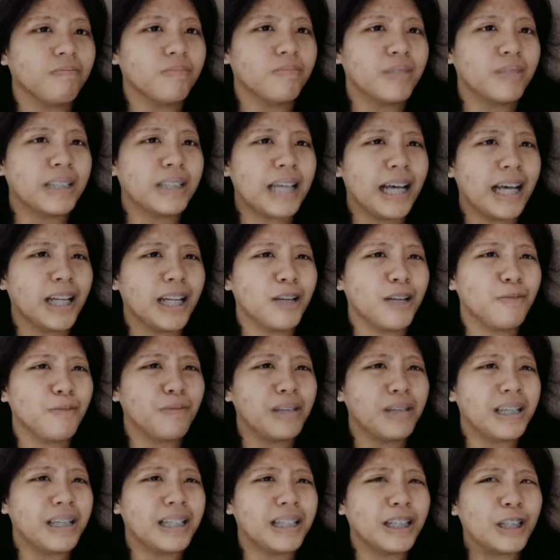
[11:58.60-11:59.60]
Sana
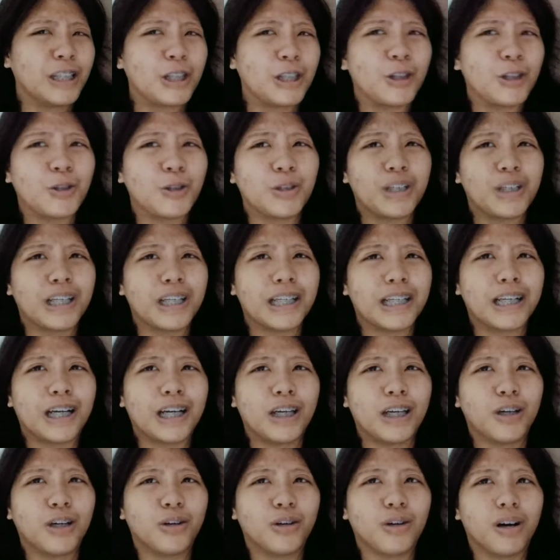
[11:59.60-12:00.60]
may natutunan
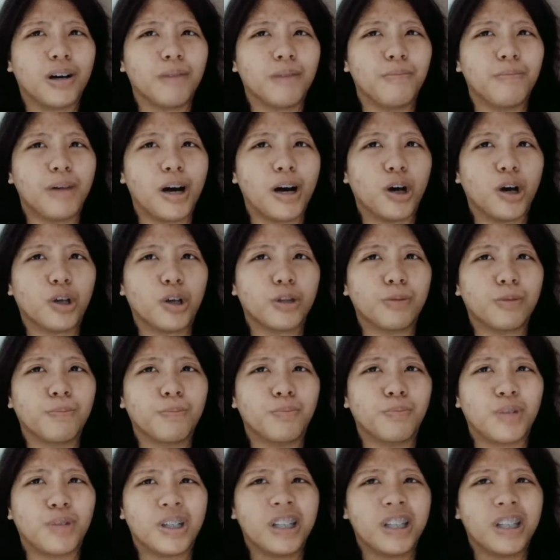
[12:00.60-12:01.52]
kayo about